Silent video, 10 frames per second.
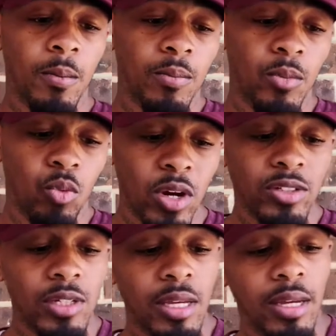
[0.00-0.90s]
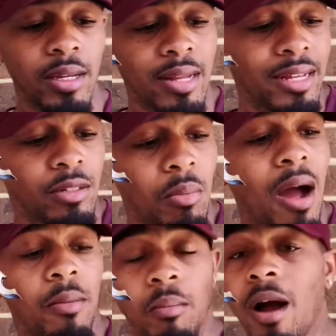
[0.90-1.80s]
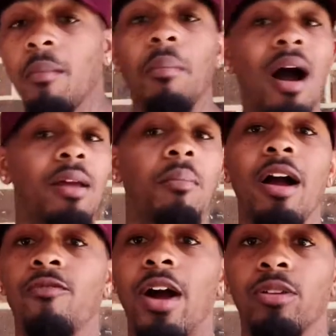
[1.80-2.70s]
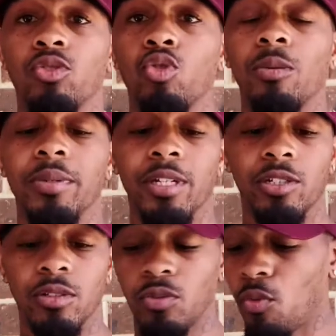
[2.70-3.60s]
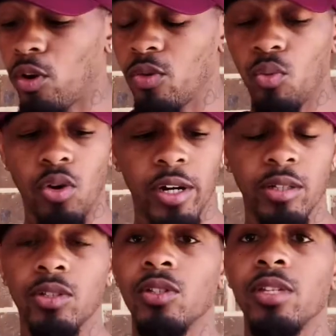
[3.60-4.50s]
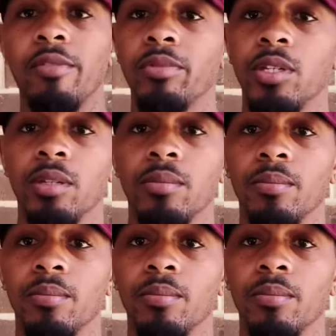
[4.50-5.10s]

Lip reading: once again, that's my final score prediction is 41-17.